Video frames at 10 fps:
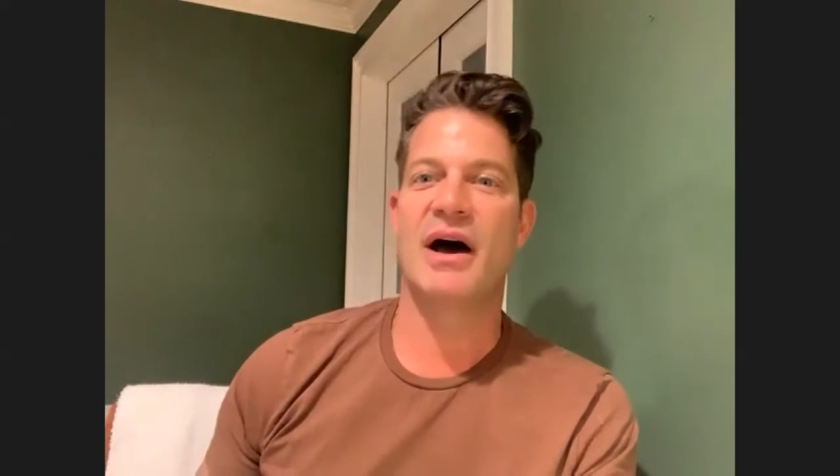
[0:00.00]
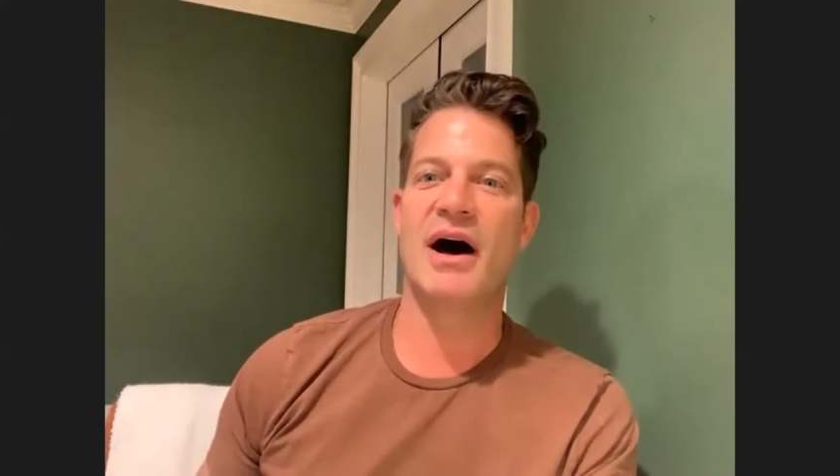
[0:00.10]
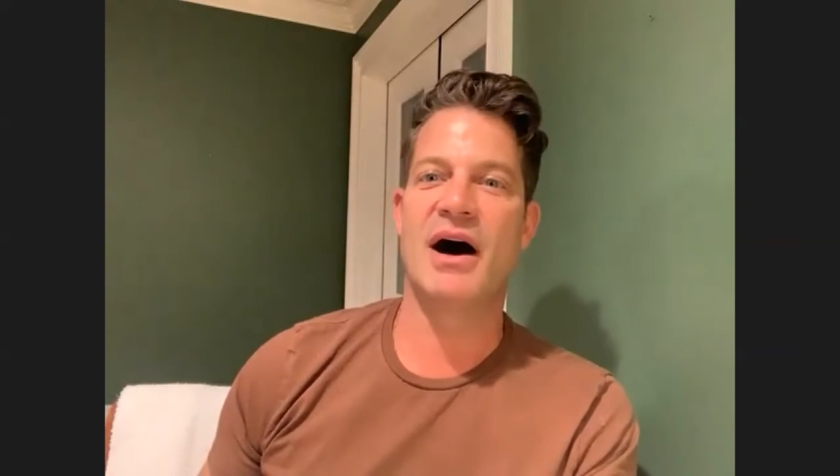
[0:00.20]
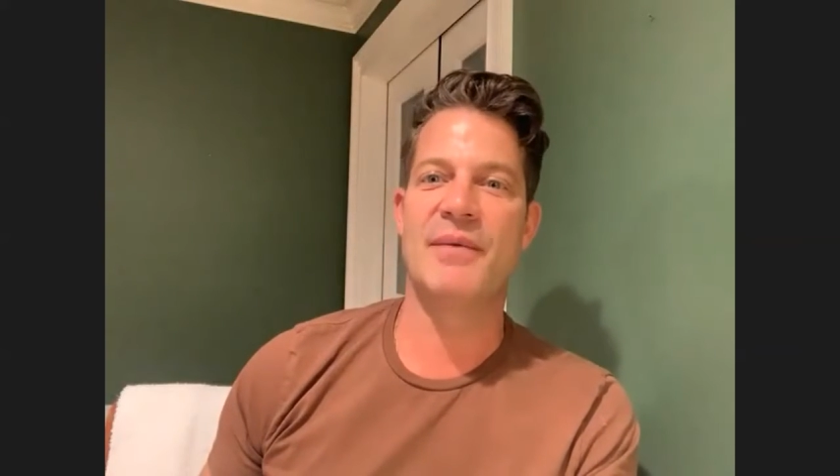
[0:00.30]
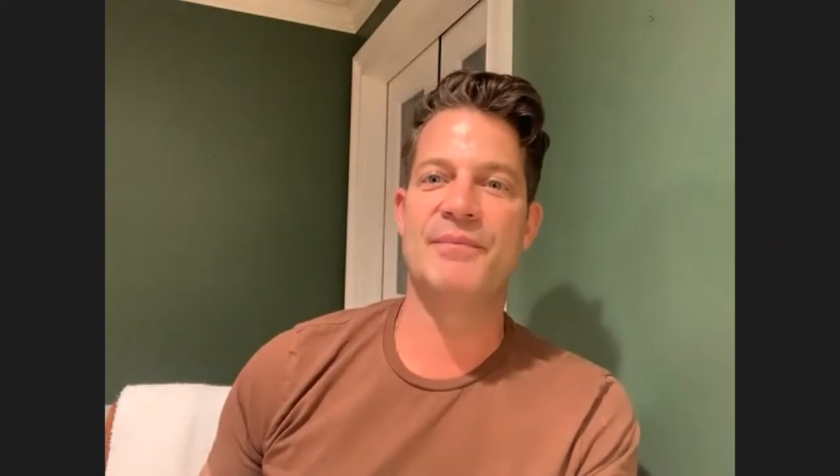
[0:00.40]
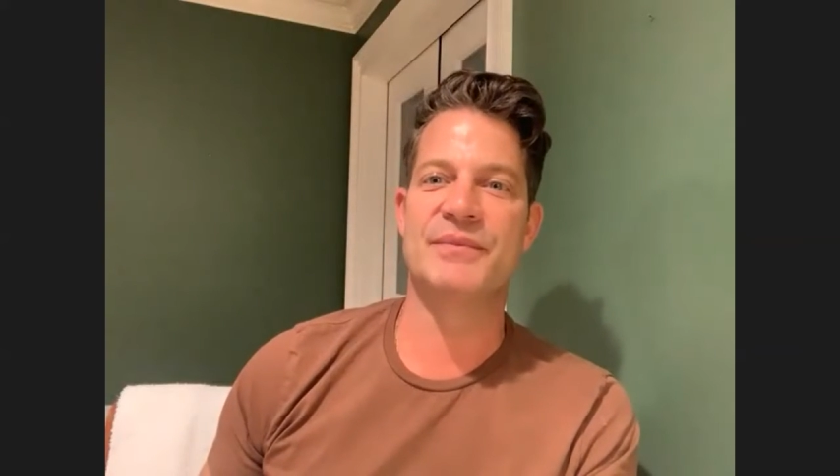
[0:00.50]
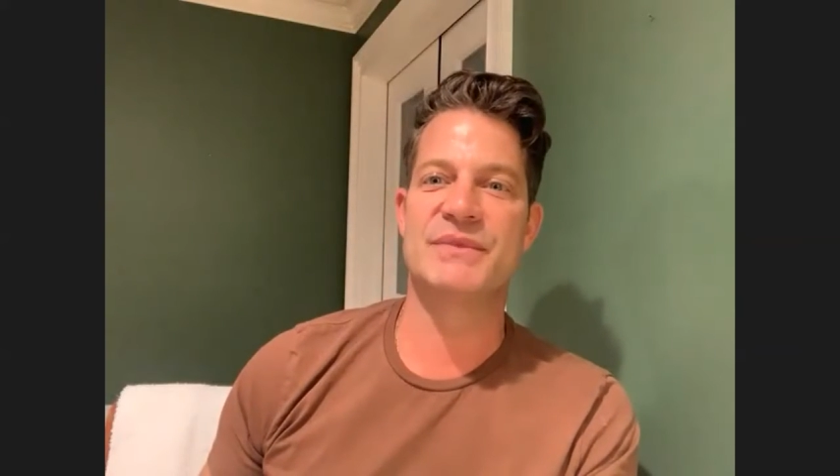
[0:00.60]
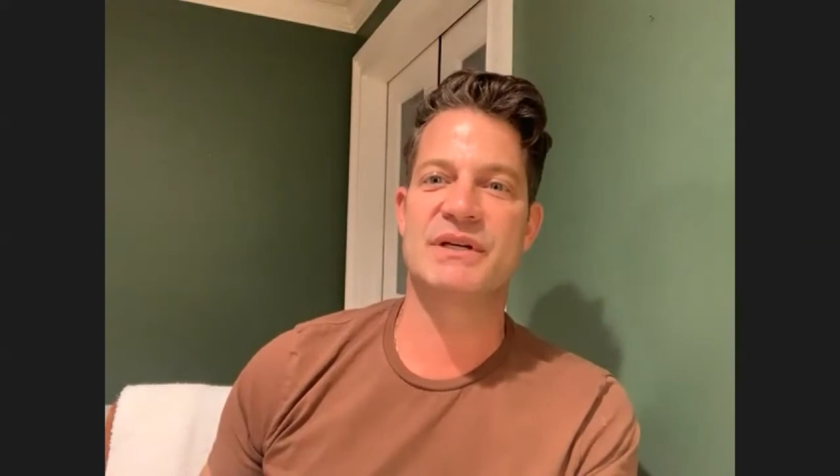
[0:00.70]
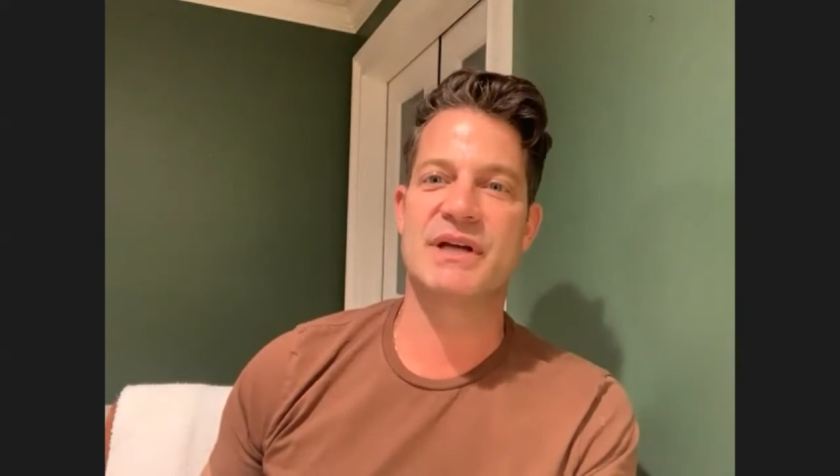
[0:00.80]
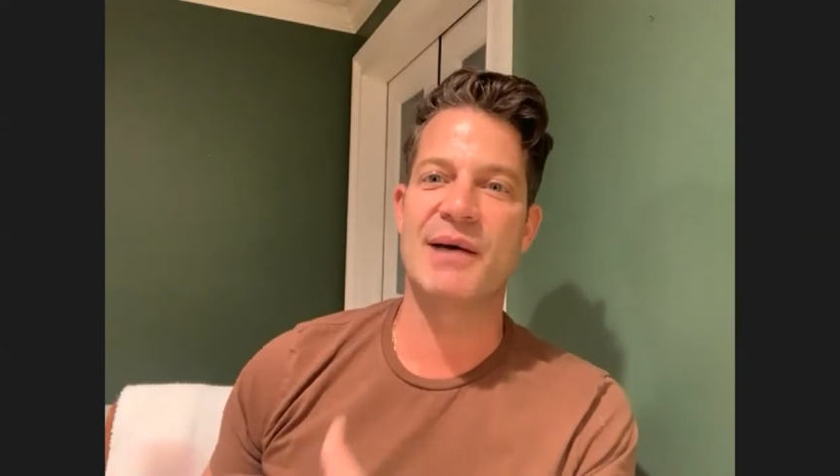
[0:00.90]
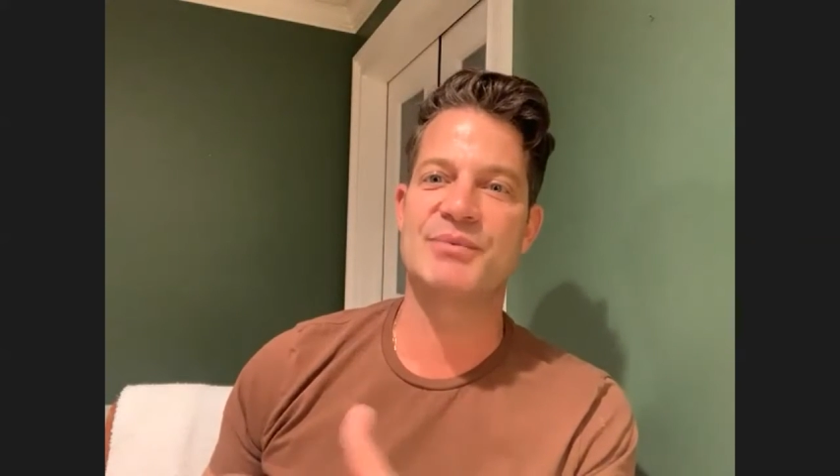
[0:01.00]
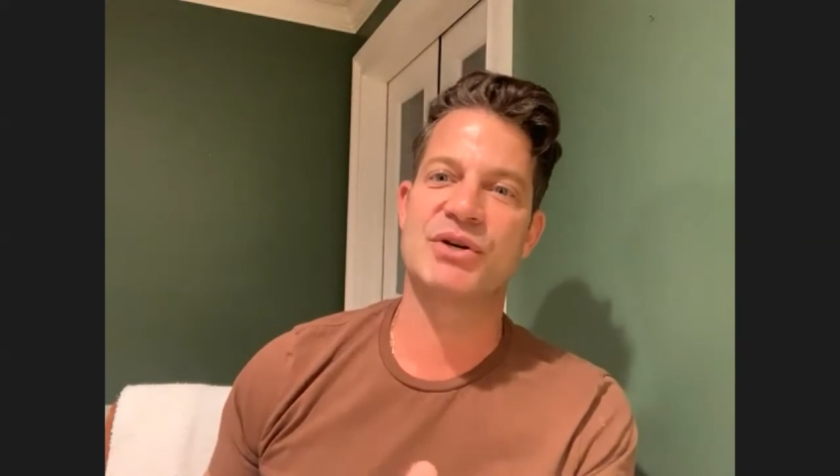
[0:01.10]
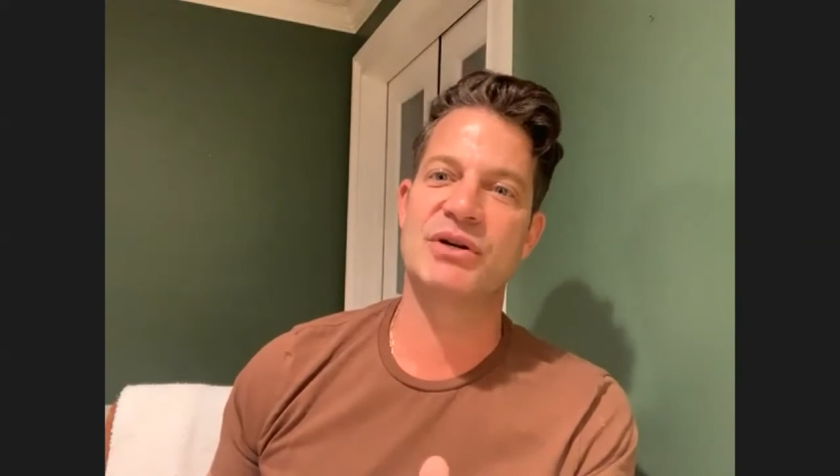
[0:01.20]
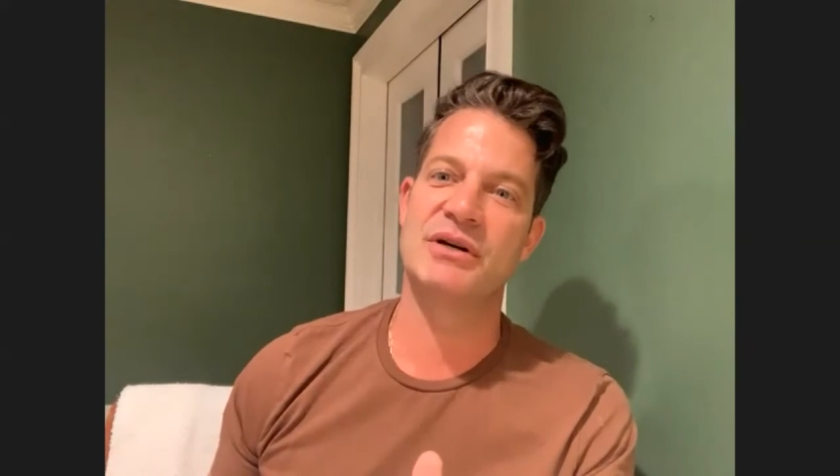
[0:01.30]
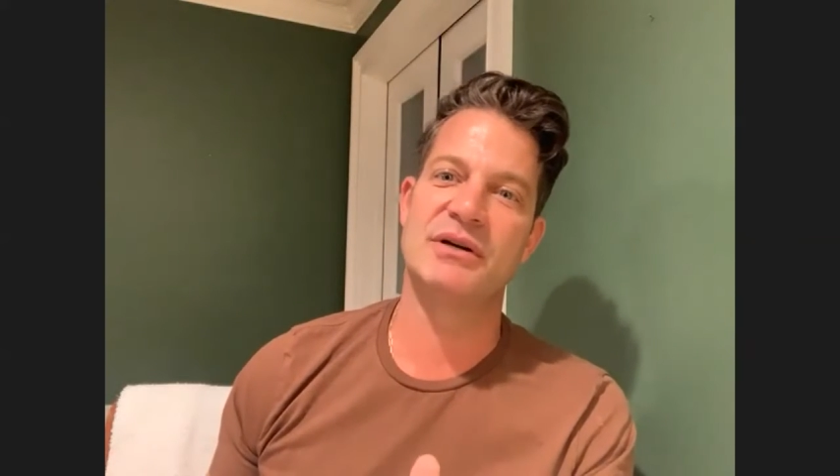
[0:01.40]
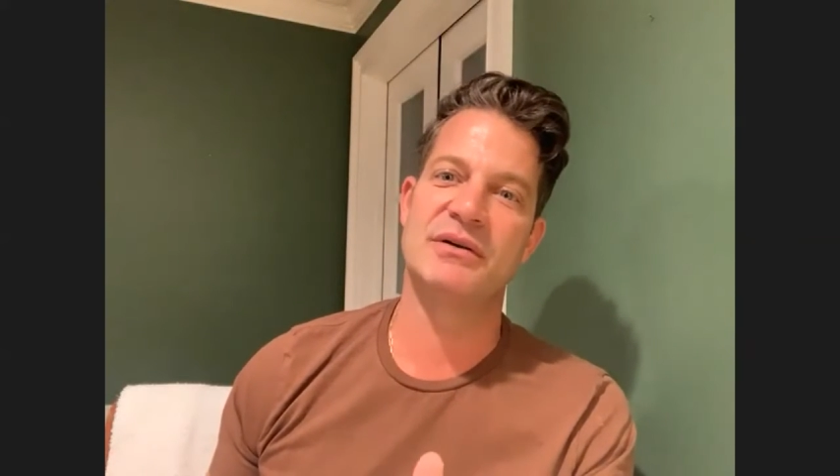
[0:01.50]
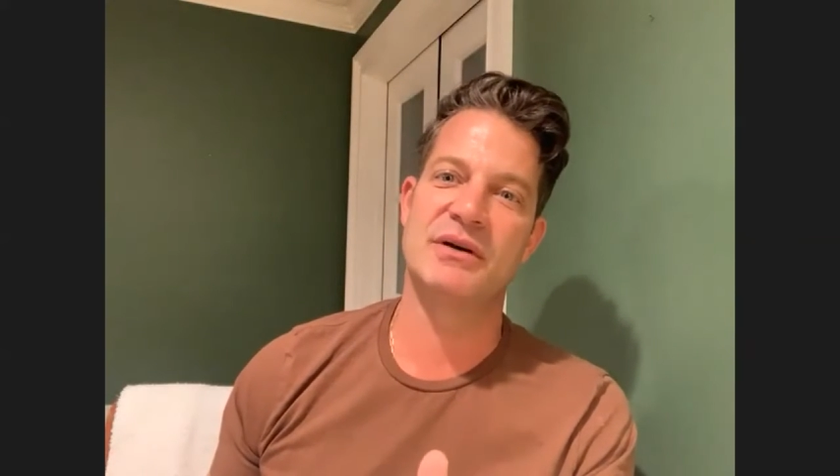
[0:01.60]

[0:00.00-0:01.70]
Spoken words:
to capture